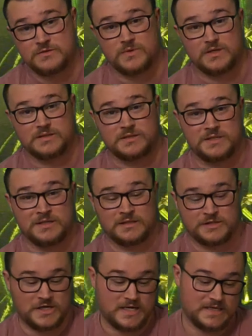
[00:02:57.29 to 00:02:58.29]
as well as the
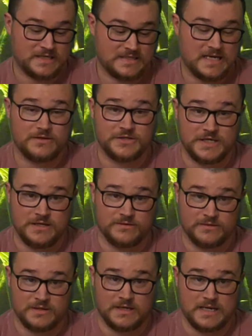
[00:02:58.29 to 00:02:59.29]
little Chinese algae
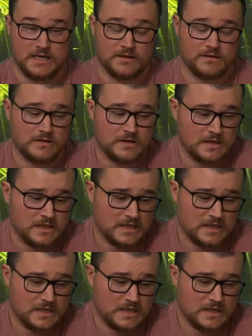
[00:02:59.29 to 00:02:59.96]
eater that I had.